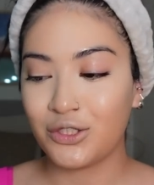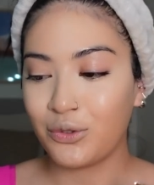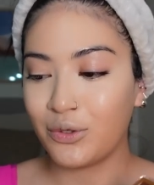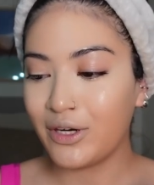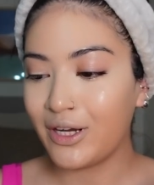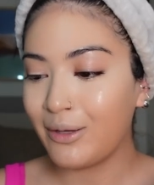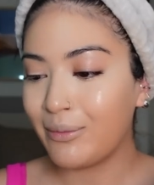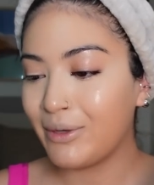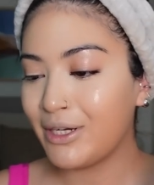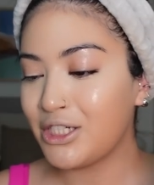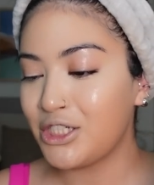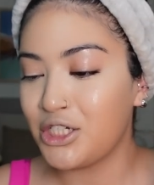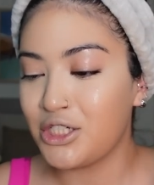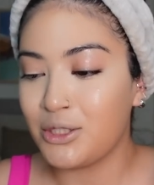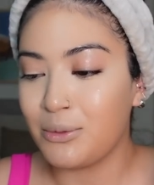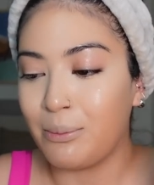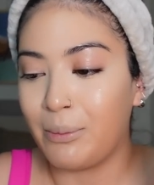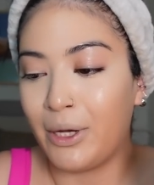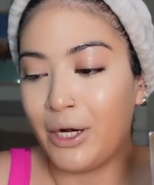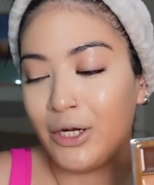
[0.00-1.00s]
creamy, she's
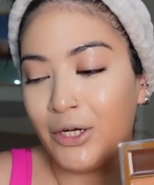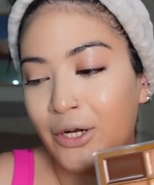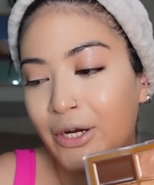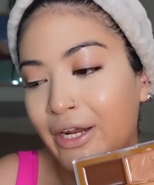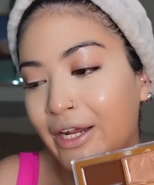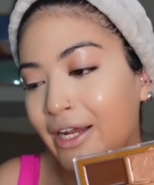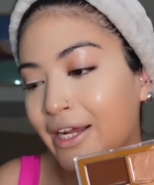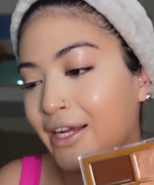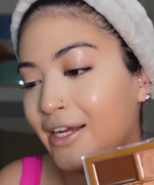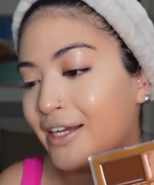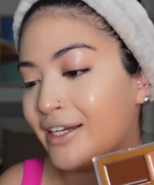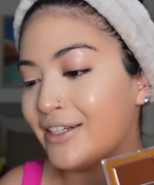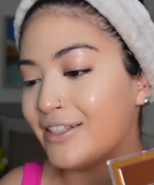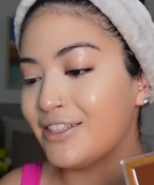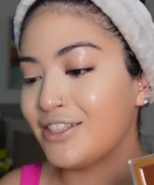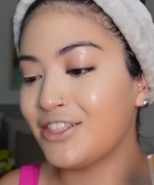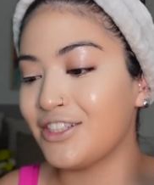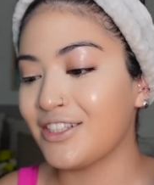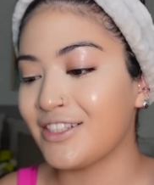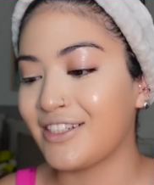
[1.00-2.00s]
buttery,
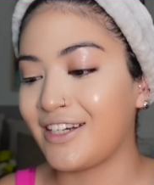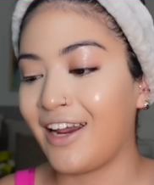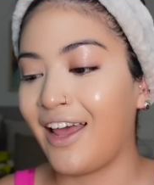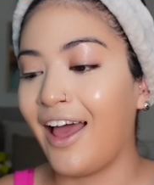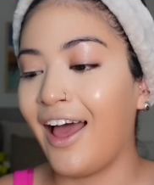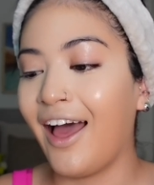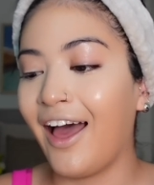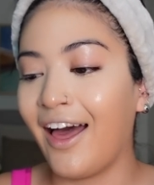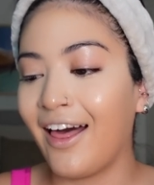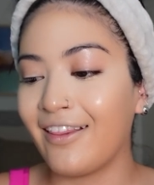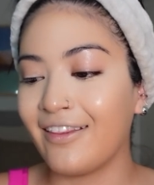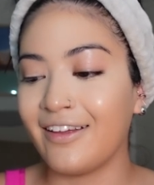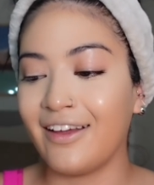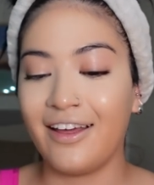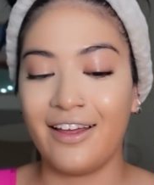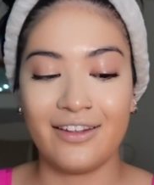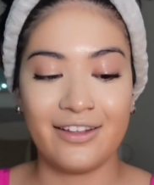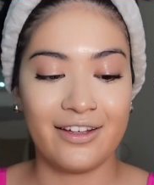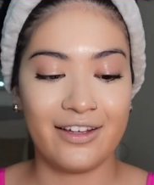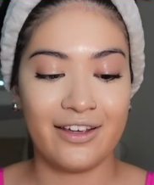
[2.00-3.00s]
just hella,
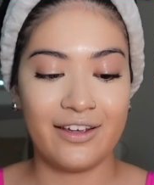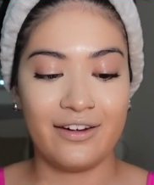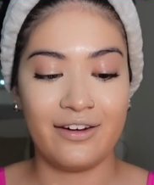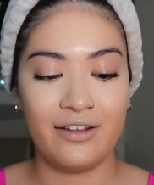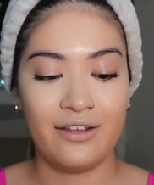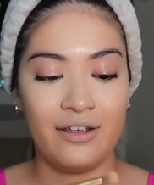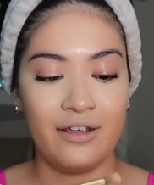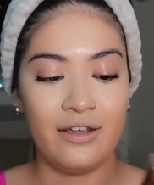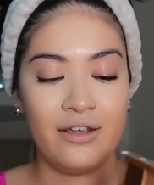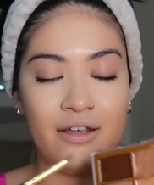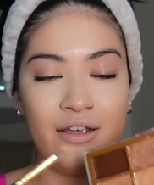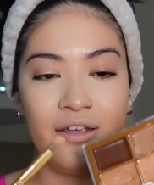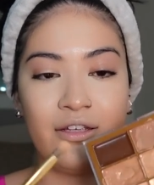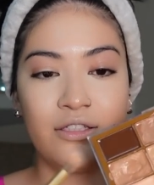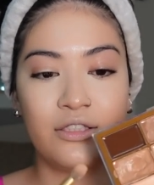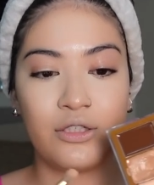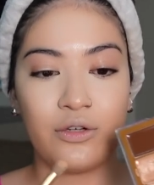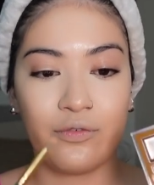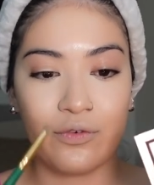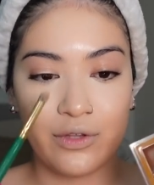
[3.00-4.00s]
hella good.
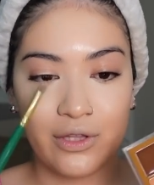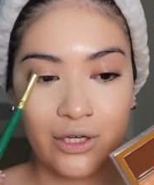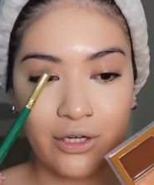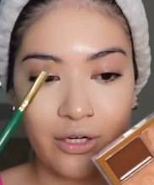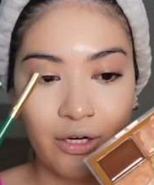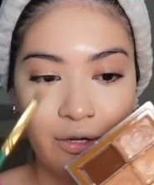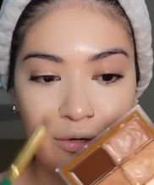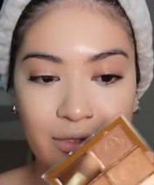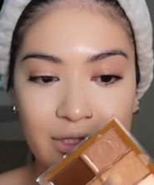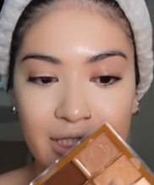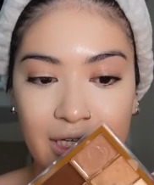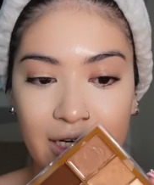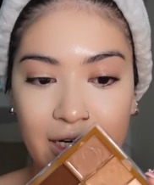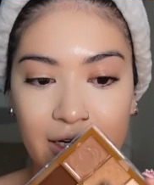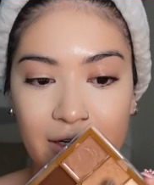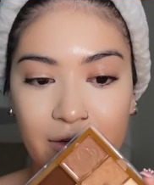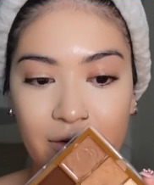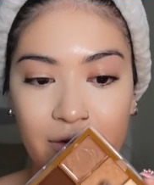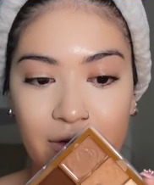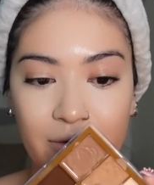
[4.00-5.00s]
So for the nose, I
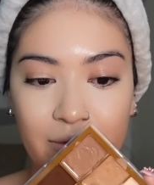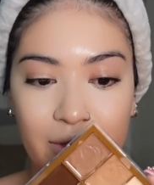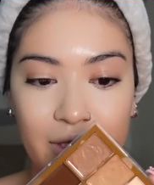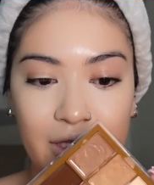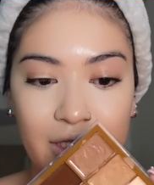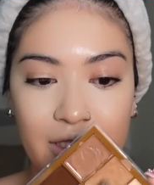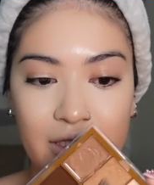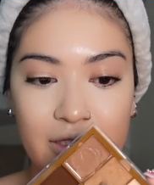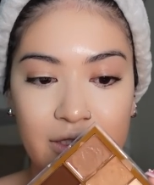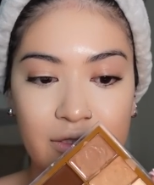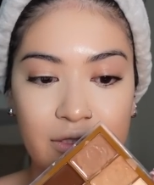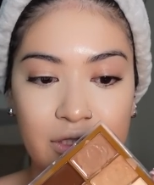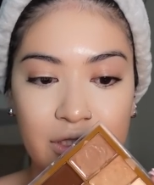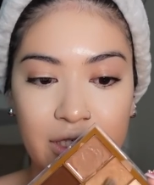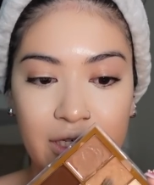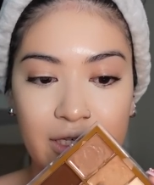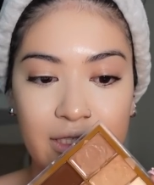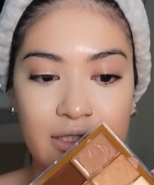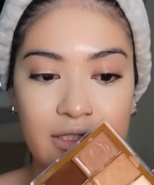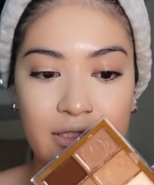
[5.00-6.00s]
kind of go in with these two
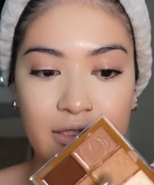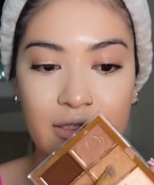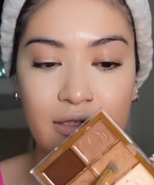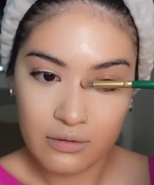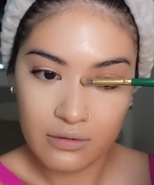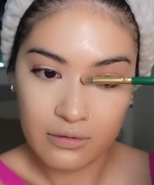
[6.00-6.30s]
shades.